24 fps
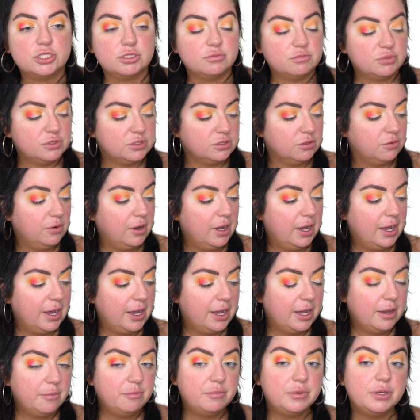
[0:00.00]
I'm so
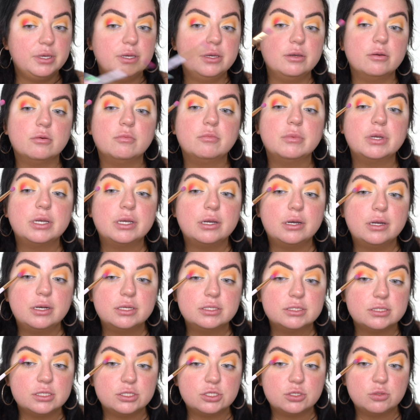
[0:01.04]
happy. Oh my god,
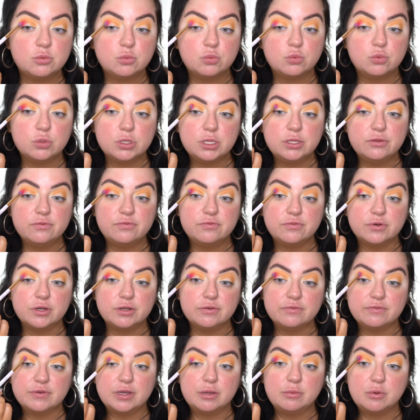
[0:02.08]
it's such a really
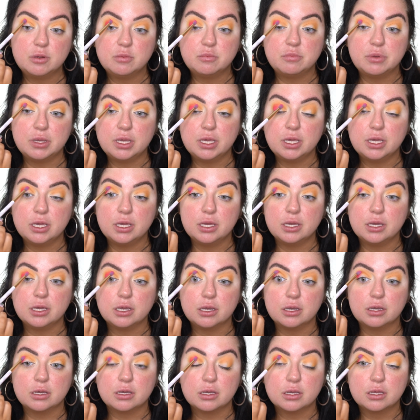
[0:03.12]
fun, vibrant
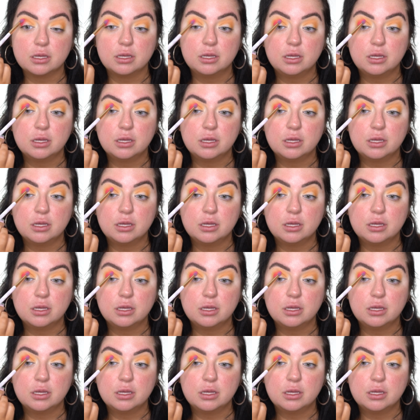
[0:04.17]
pink.